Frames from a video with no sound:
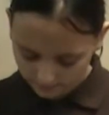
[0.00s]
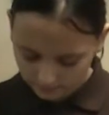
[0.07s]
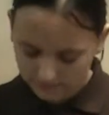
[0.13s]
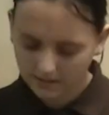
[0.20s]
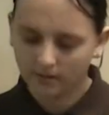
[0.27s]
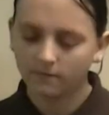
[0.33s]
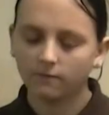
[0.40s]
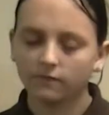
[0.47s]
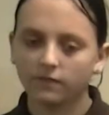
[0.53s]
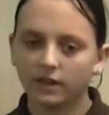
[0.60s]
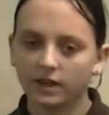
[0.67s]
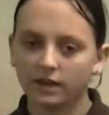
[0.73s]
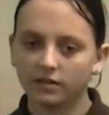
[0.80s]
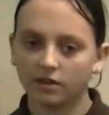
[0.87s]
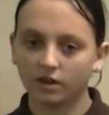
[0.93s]
If
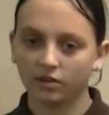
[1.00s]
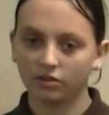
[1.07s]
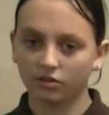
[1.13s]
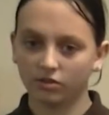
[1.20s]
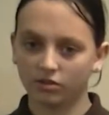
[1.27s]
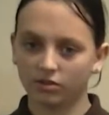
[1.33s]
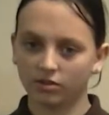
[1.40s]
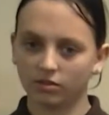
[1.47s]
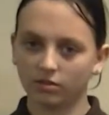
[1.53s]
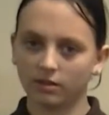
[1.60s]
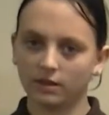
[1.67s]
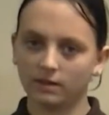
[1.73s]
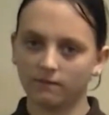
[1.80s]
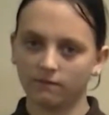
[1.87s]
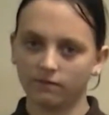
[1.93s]

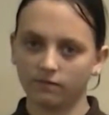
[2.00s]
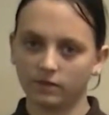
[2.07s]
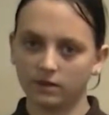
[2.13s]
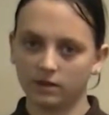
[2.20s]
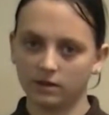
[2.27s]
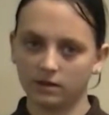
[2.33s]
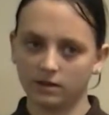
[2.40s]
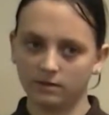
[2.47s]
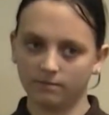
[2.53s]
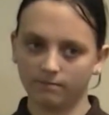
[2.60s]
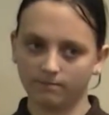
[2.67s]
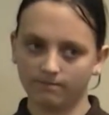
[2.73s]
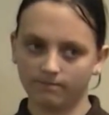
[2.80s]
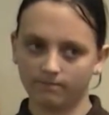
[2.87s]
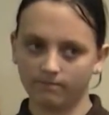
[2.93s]
the
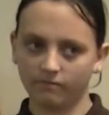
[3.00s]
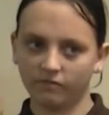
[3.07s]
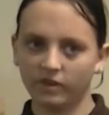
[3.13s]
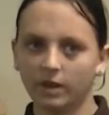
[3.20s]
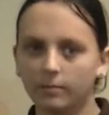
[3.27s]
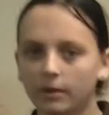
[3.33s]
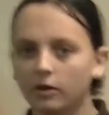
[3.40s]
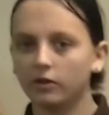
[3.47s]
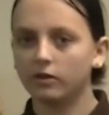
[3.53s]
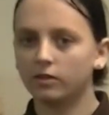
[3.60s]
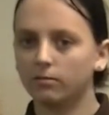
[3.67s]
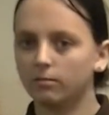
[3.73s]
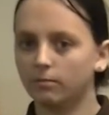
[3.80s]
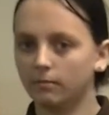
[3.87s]
female and the